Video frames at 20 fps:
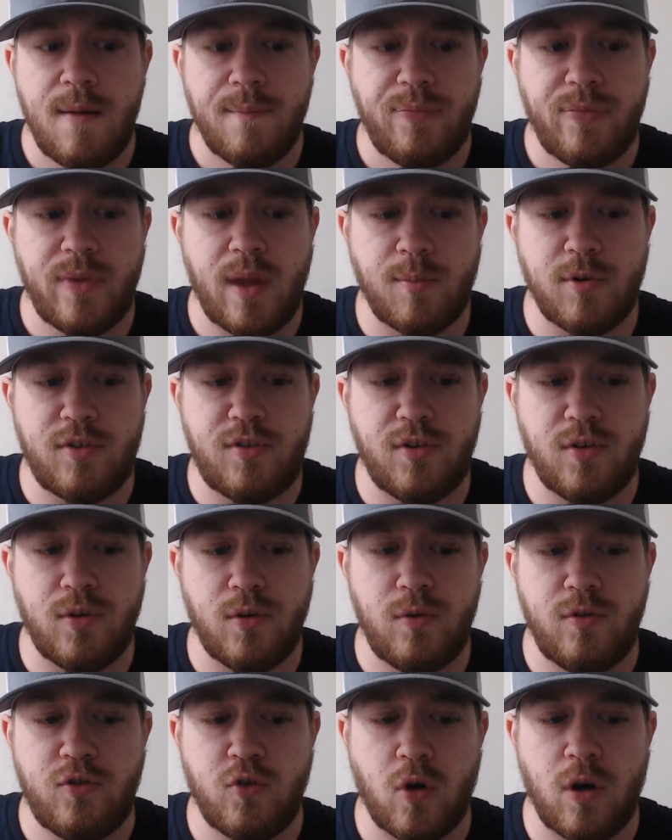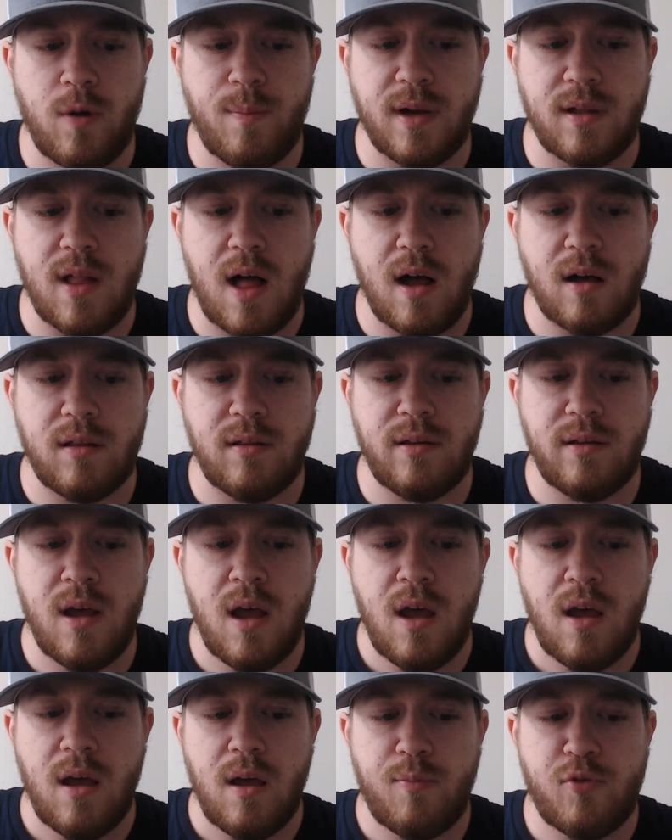Number two, Jordan McLaughlin,
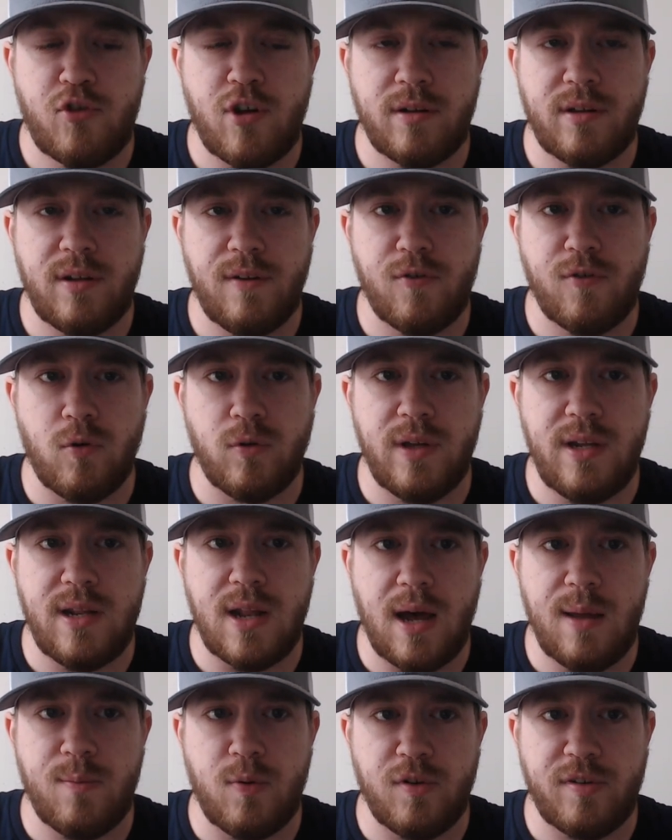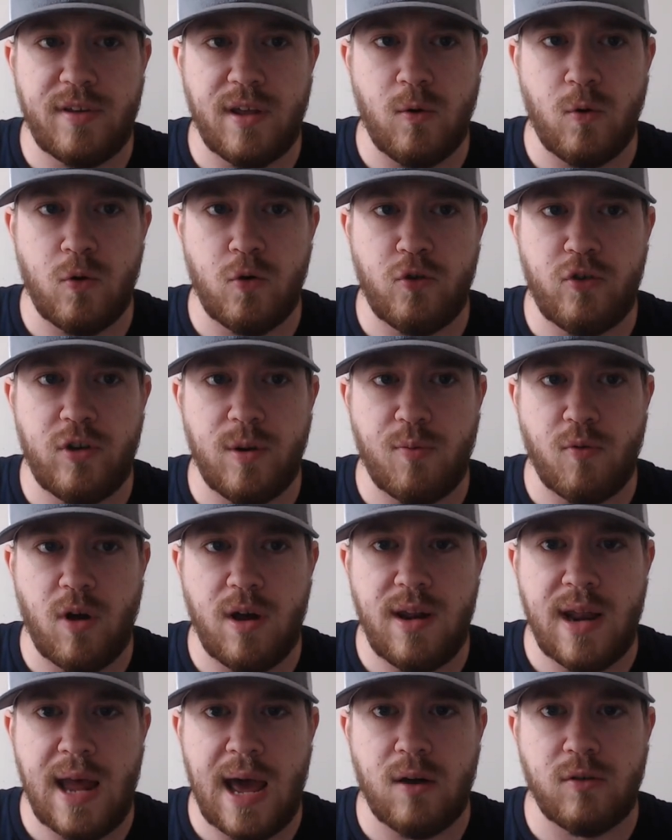projected for only 9% ownership
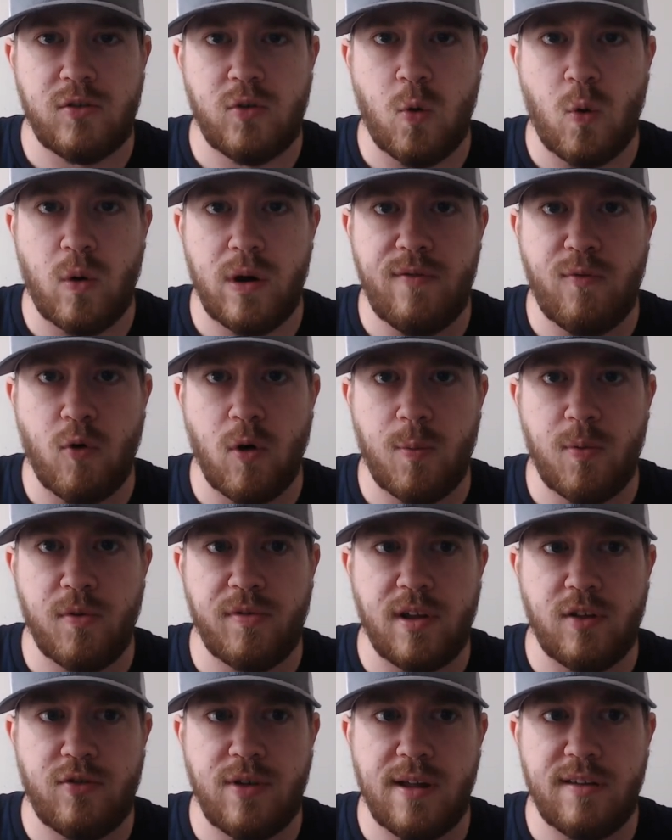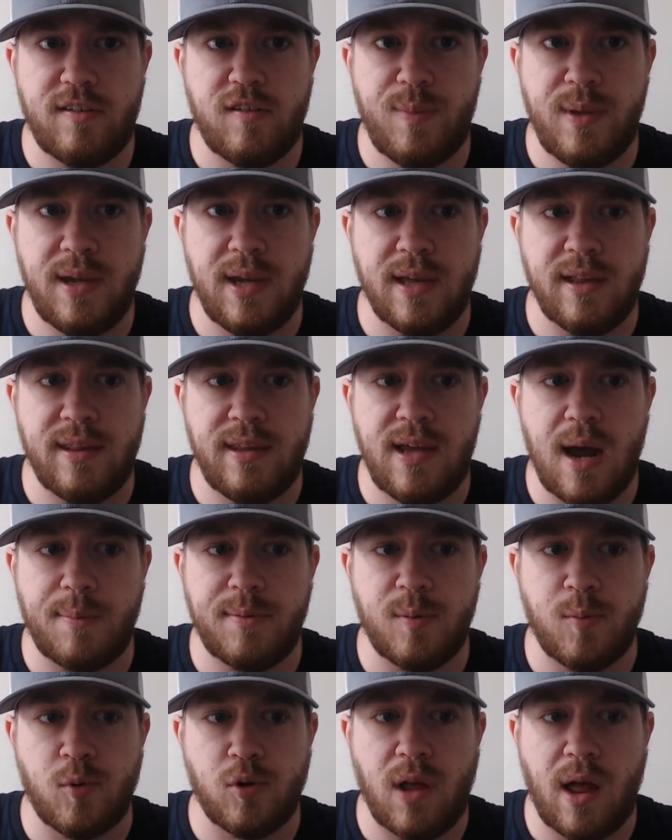right now, 24% chance of being in the
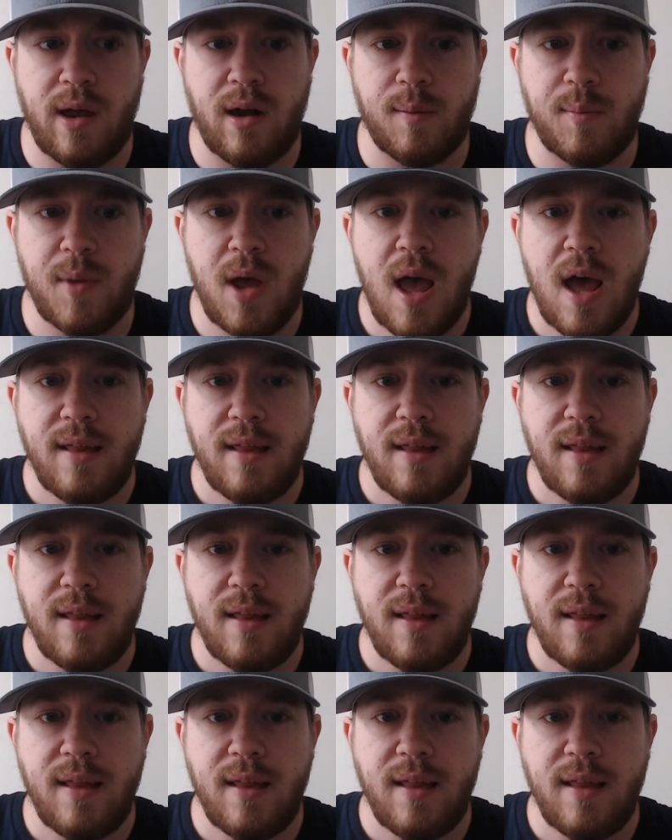optimal lineup.